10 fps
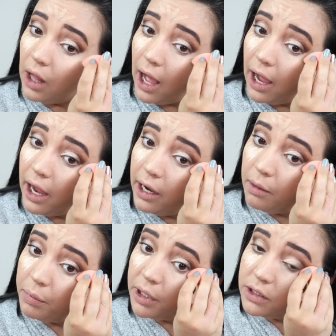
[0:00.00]
lot,
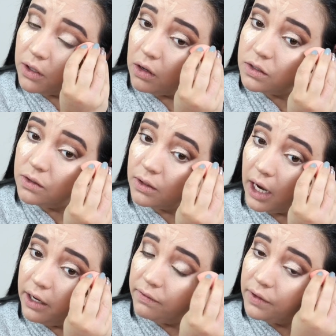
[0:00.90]
but it's also
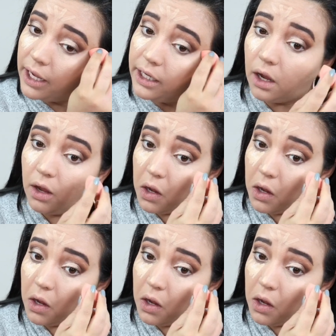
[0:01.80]
kind of like